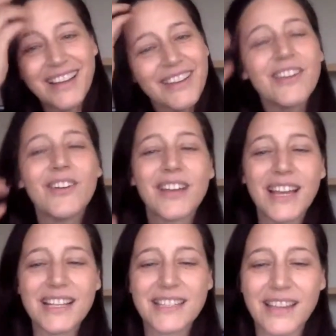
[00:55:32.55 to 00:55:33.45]
You know,
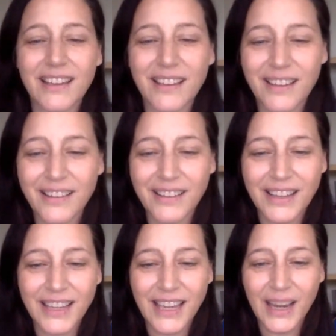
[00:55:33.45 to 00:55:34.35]
guys, uh,
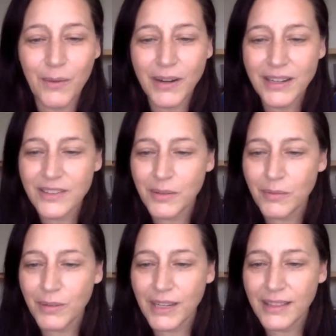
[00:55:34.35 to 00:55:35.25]
I wanted
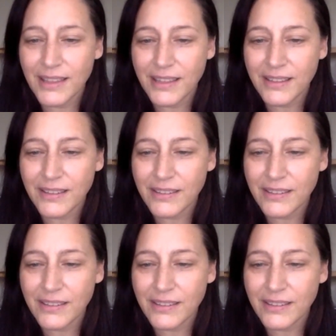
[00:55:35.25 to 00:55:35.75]
to read this.